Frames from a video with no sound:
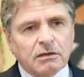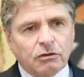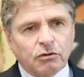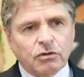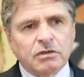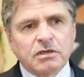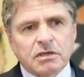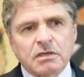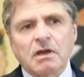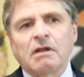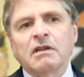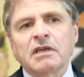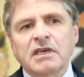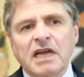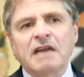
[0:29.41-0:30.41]
good
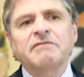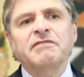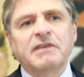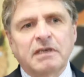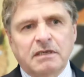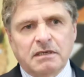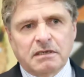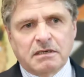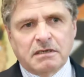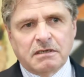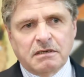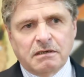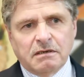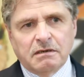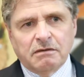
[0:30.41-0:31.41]
solid
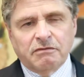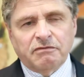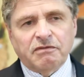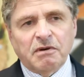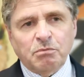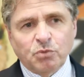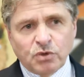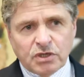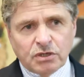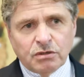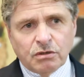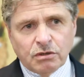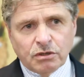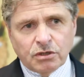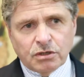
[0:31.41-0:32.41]
evidence from
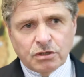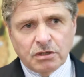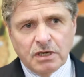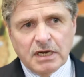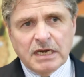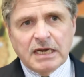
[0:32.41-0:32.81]
research